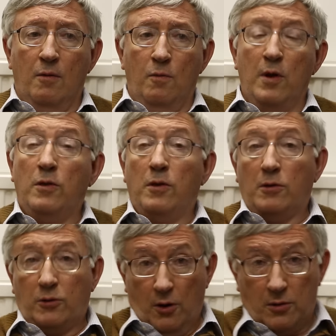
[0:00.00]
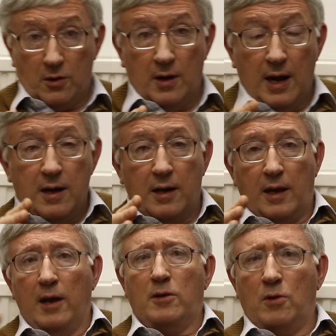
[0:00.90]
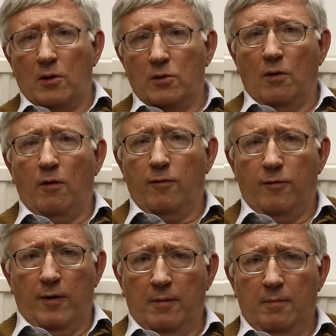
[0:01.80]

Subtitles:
with certain indications of